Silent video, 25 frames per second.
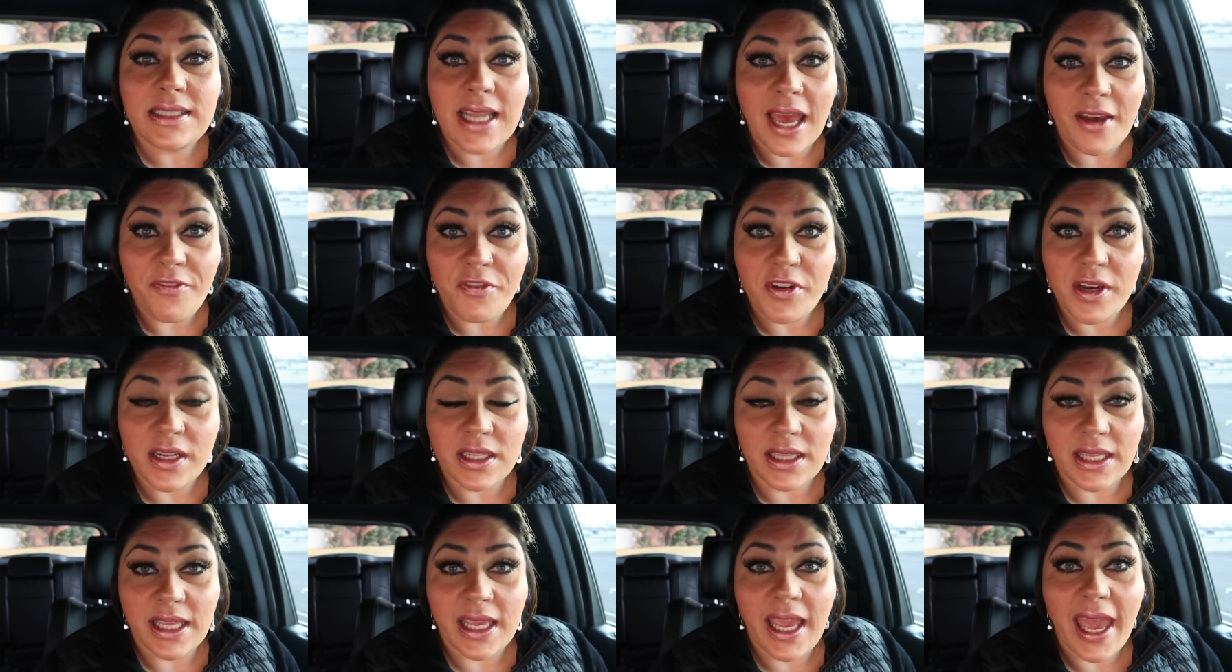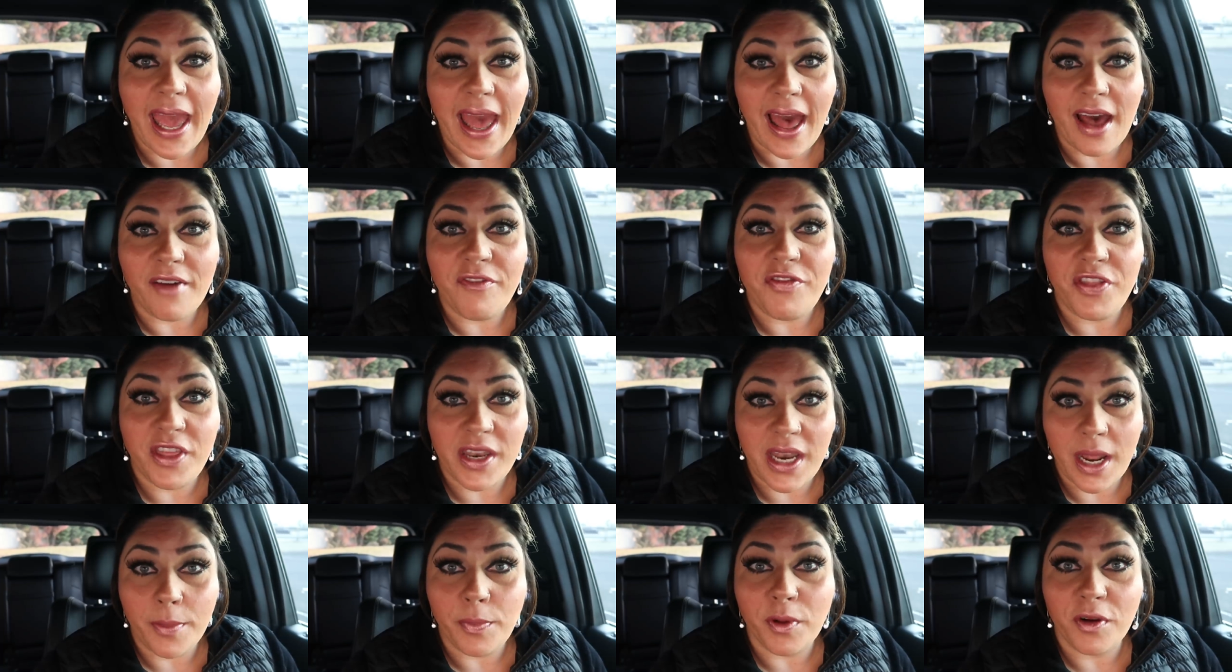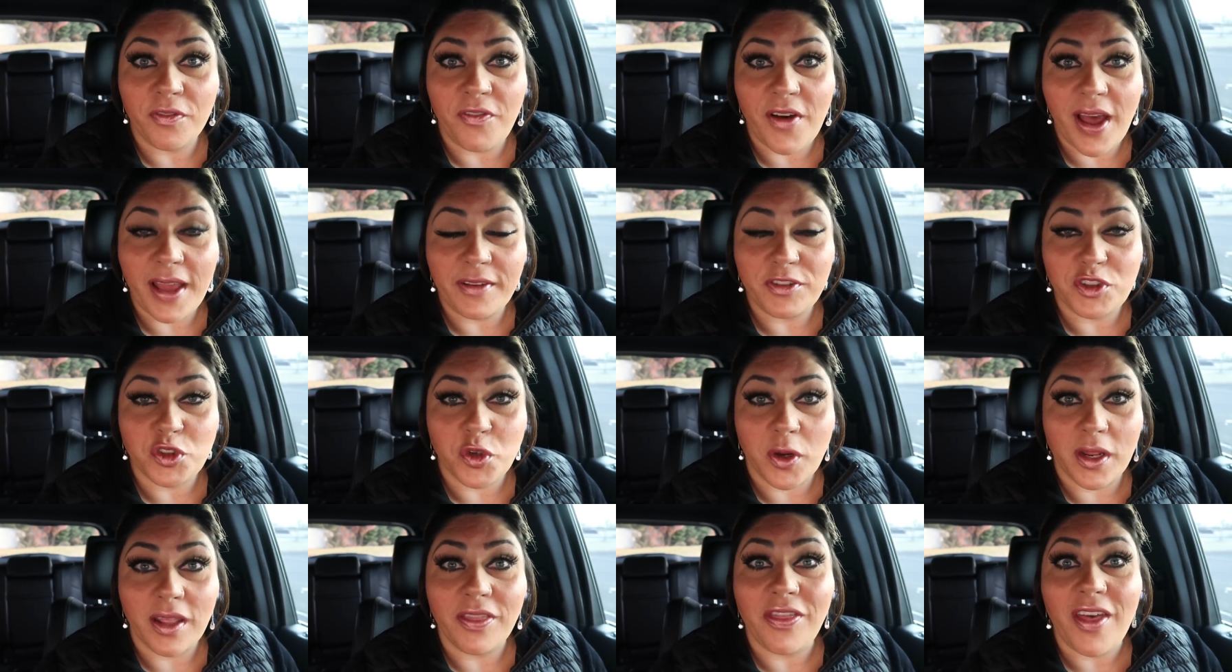definitely have the number
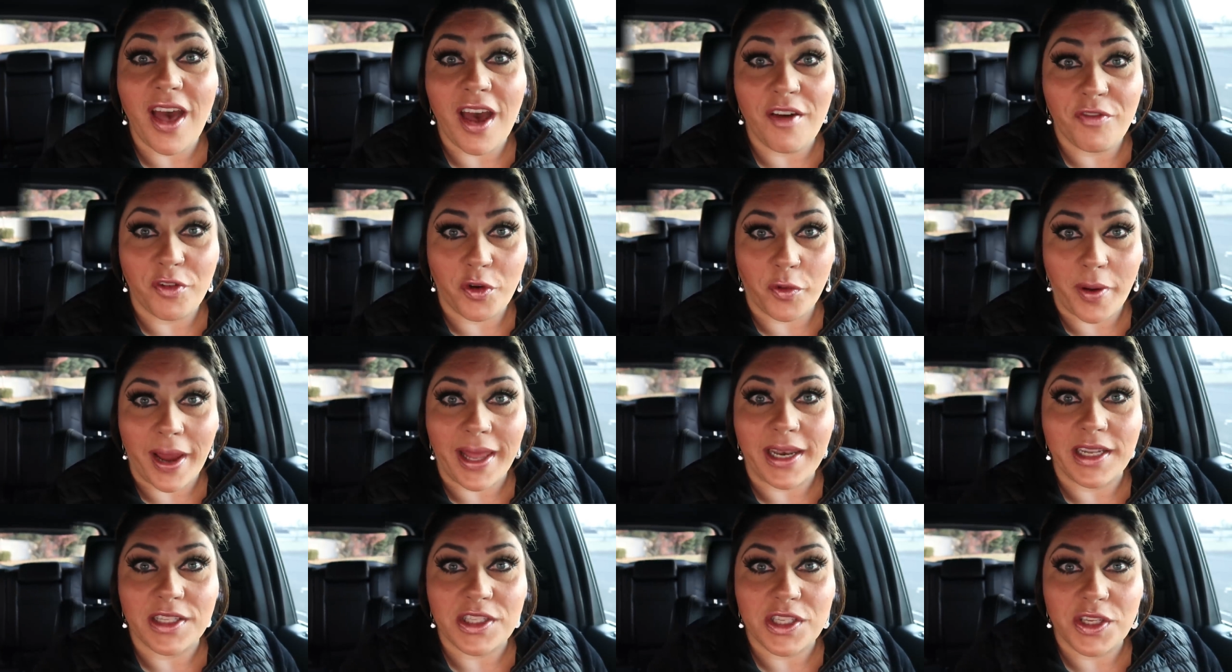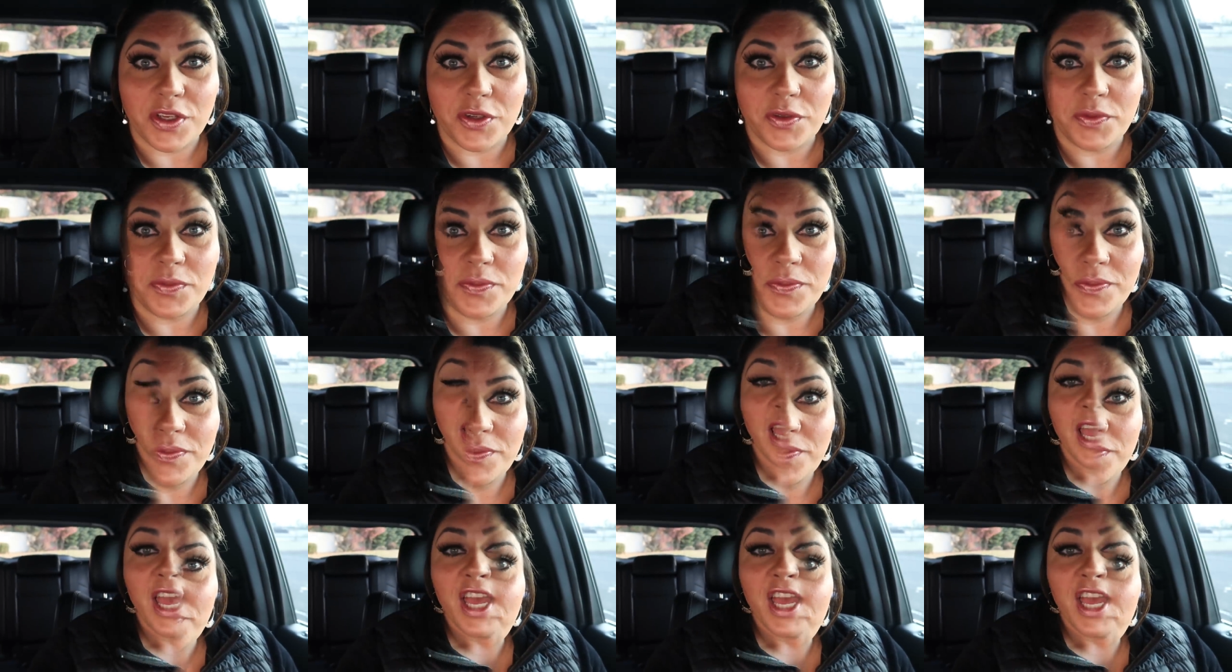five strength of gratitude.